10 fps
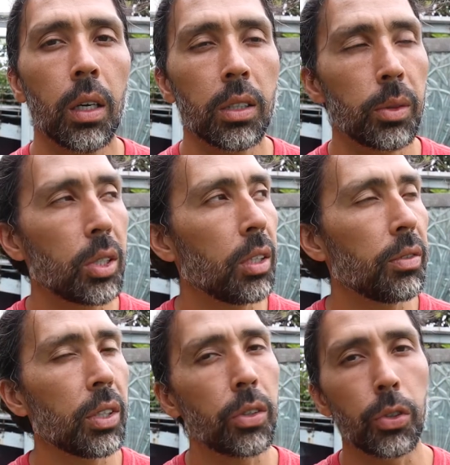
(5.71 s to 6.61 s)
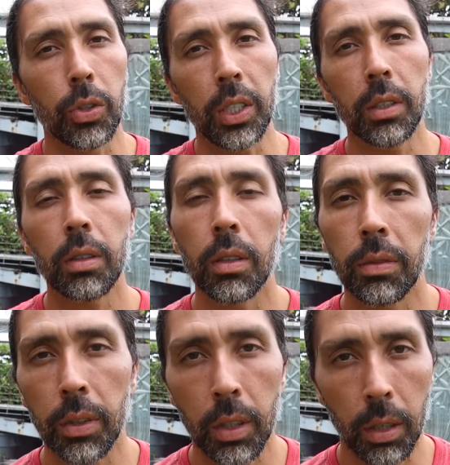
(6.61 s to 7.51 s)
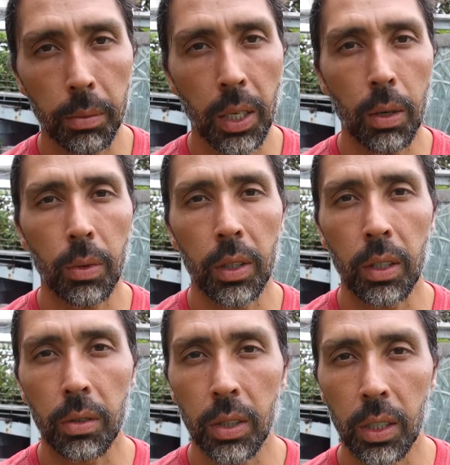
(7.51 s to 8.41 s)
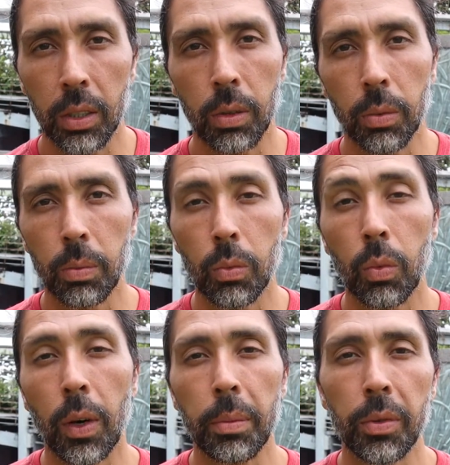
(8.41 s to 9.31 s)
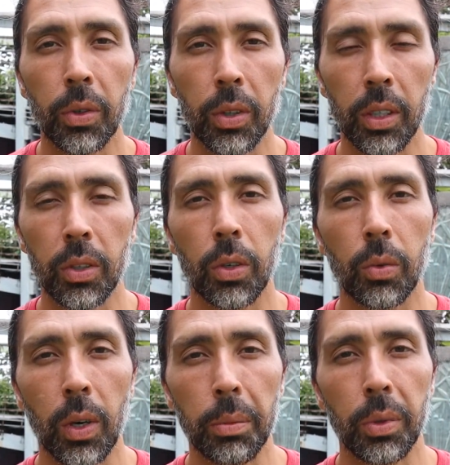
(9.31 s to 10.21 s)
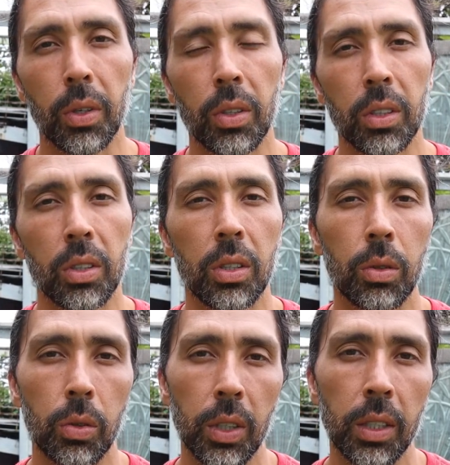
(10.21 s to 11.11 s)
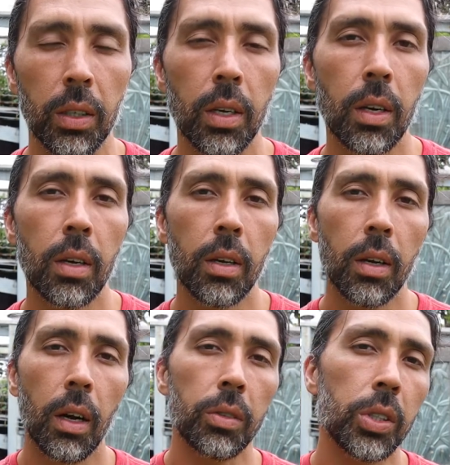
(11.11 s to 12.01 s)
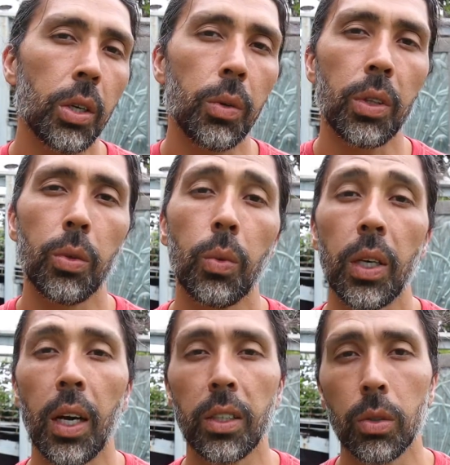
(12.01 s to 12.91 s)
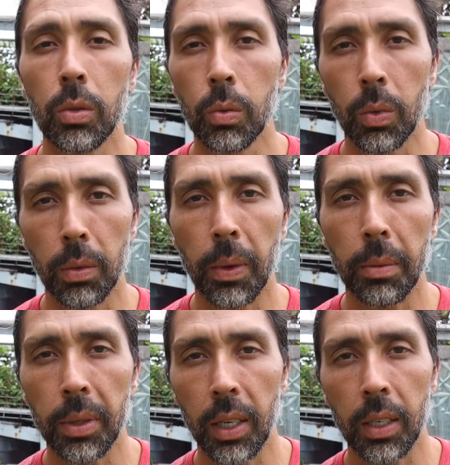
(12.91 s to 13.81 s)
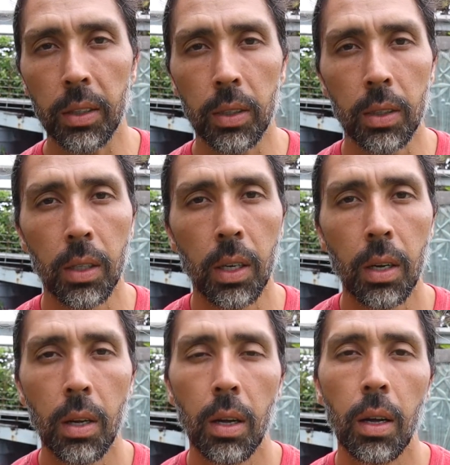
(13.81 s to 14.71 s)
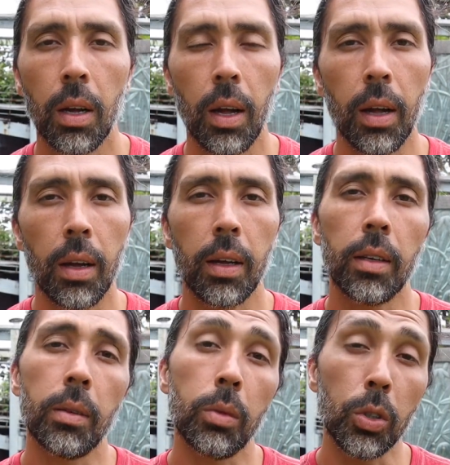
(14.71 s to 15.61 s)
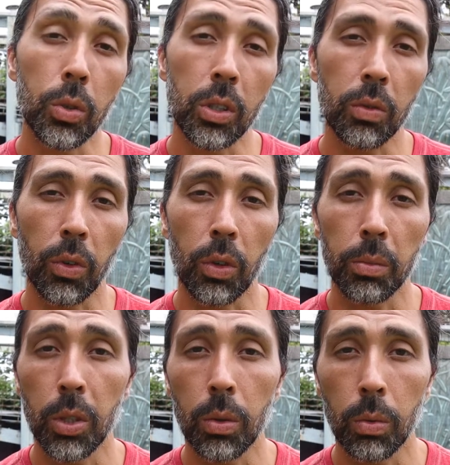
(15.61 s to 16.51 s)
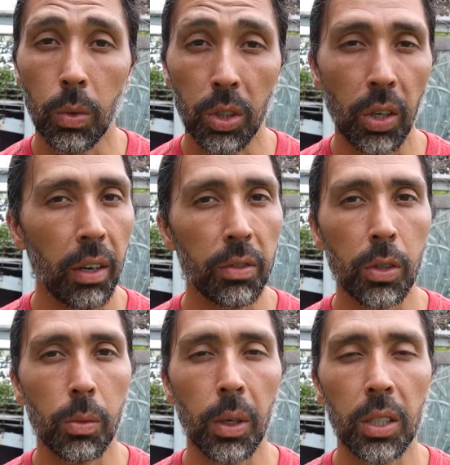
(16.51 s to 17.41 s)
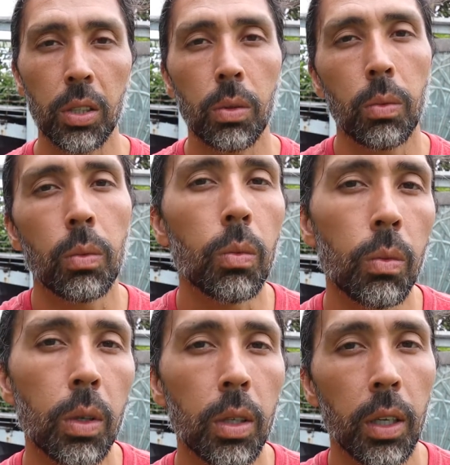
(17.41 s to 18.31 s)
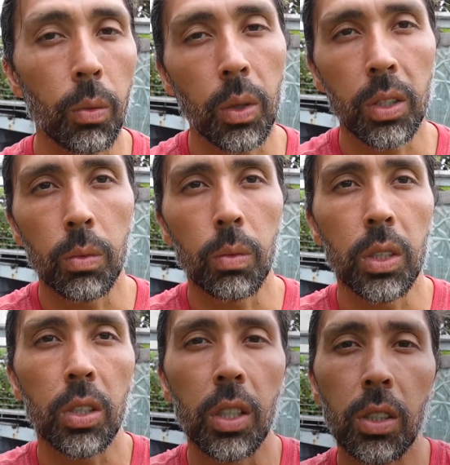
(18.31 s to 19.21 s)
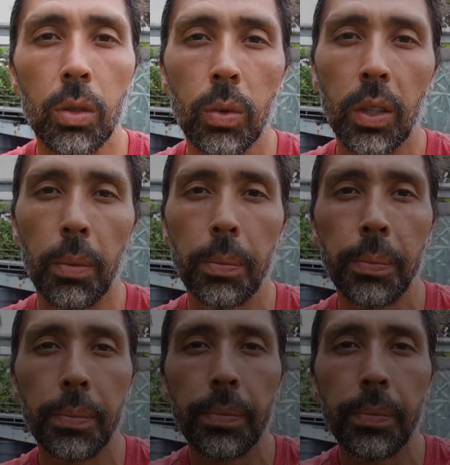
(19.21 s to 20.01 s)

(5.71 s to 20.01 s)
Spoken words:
especially if they're green. If you cut them down when they're still right before they turn ripe, you know, and they're still green. I'll share with you what I do with my bananas and uses for them too when you have too much, like what you can do with them.